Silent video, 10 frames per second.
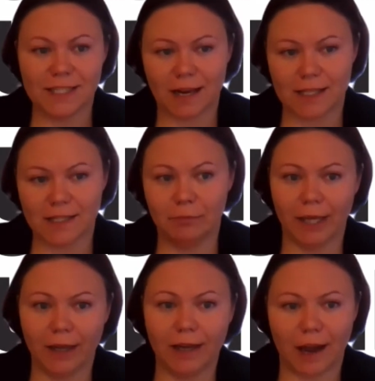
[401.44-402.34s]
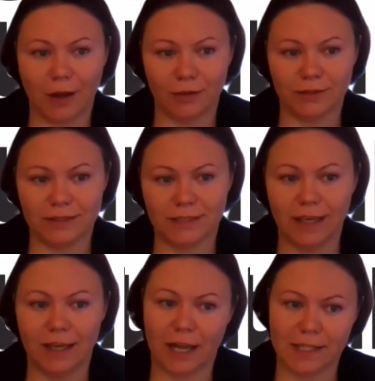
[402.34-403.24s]
So we are all
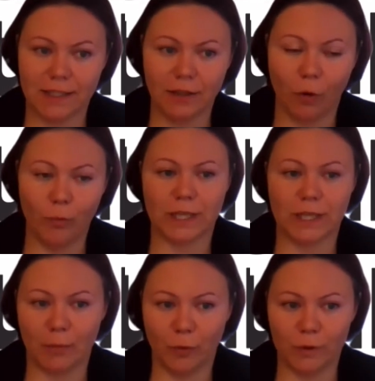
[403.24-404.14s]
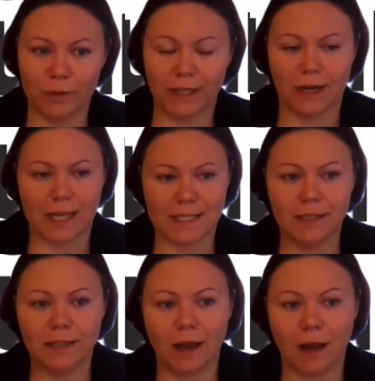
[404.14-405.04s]
different. We have different backgrounds
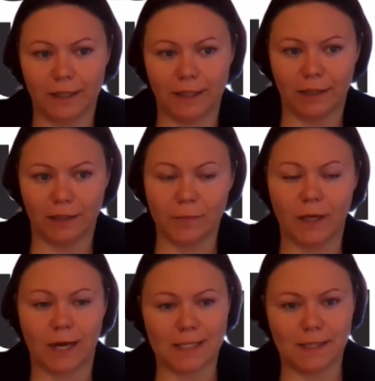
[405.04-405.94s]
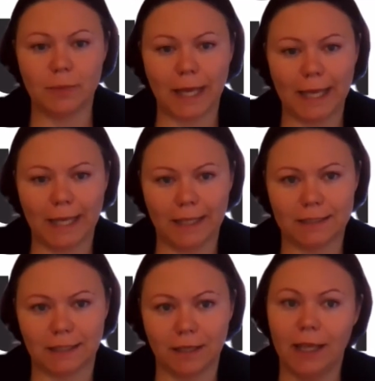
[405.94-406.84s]
and different
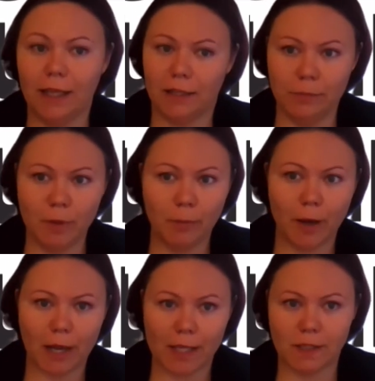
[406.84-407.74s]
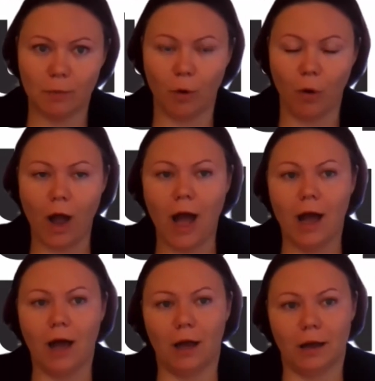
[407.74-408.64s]
ways of working. We
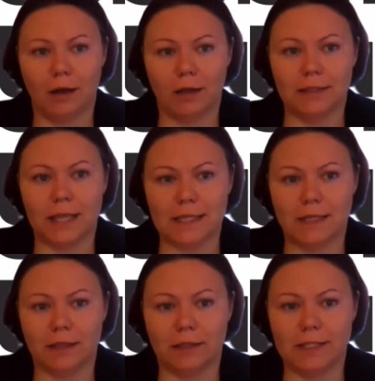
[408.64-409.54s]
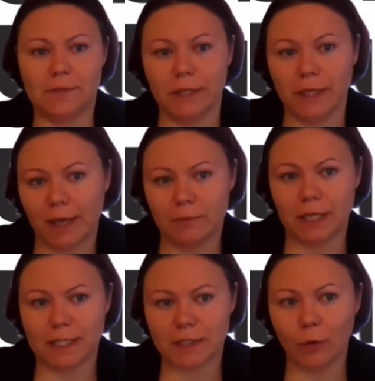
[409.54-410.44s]
are trained differently.
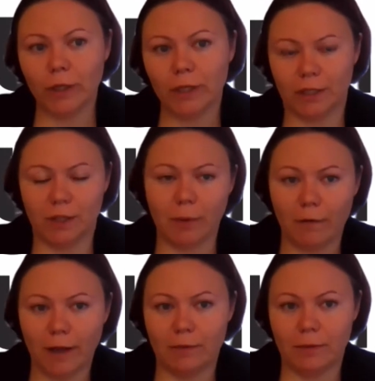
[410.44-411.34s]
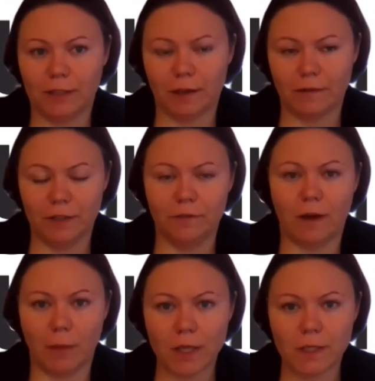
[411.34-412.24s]
We lead different projects
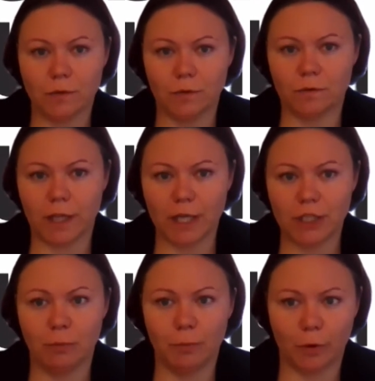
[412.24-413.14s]
and we change